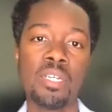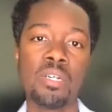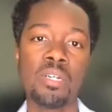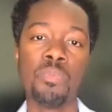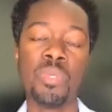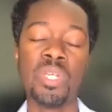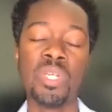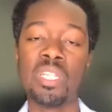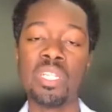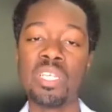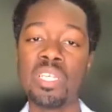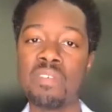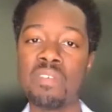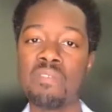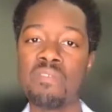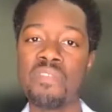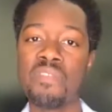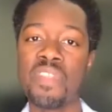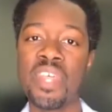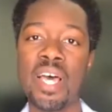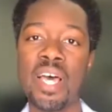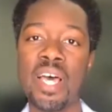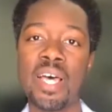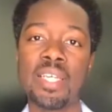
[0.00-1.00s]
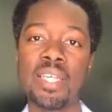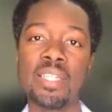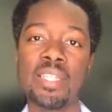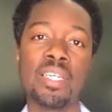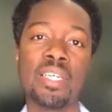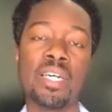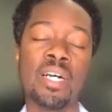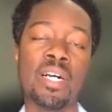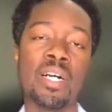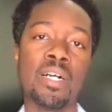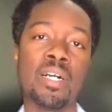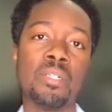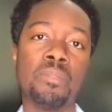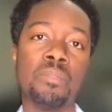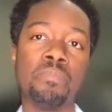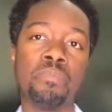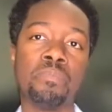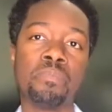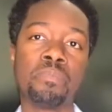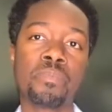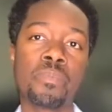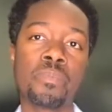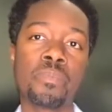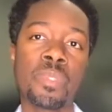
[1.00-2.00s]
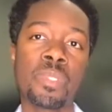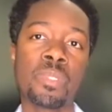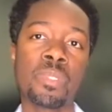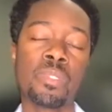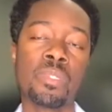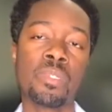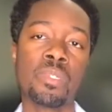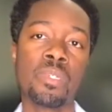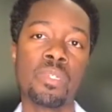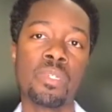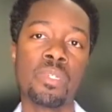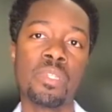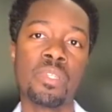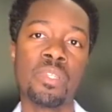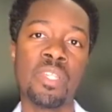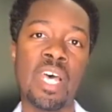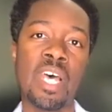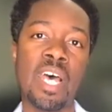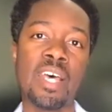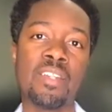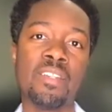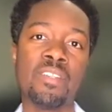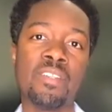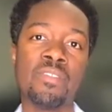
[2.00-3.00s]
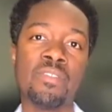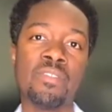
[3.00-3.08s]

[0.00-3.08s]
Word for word: believe that um, that